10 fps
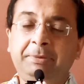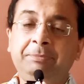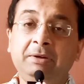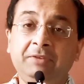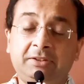
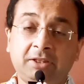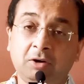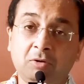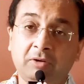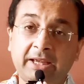People will say,
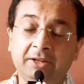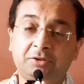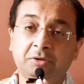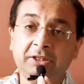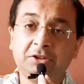okay,
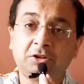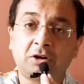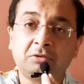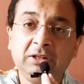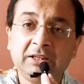so he is
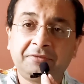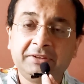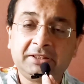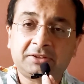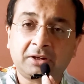not only a
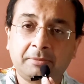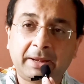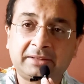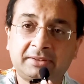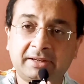physics or a
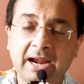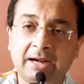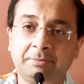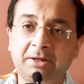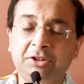maths
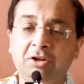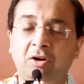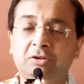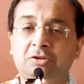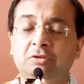grad, but he
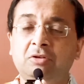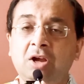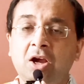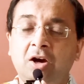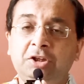or
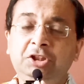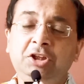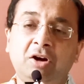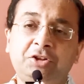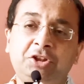
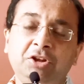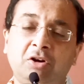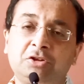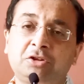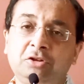she
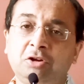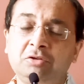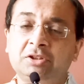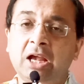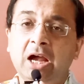also
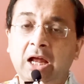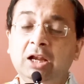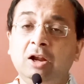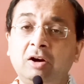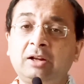knows a
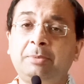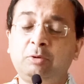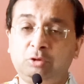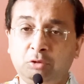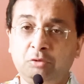lot
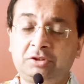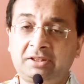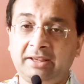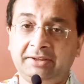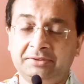about
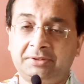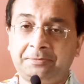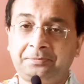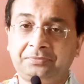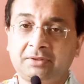those
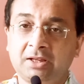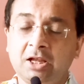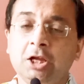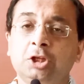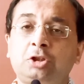things.
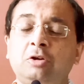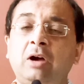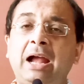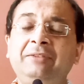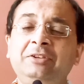
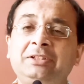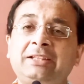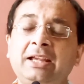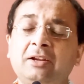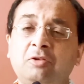So I would
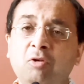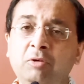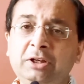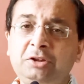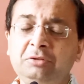say,
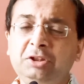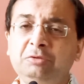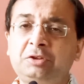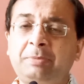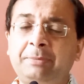go into
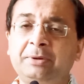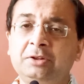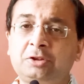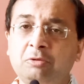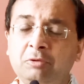
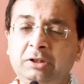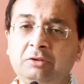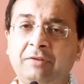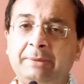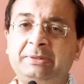newspapers, go
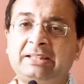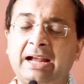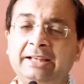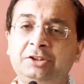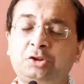into
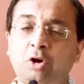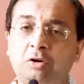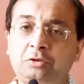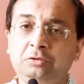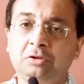websites,
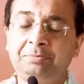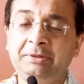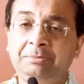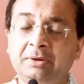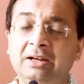talk to your
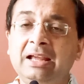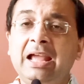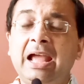people,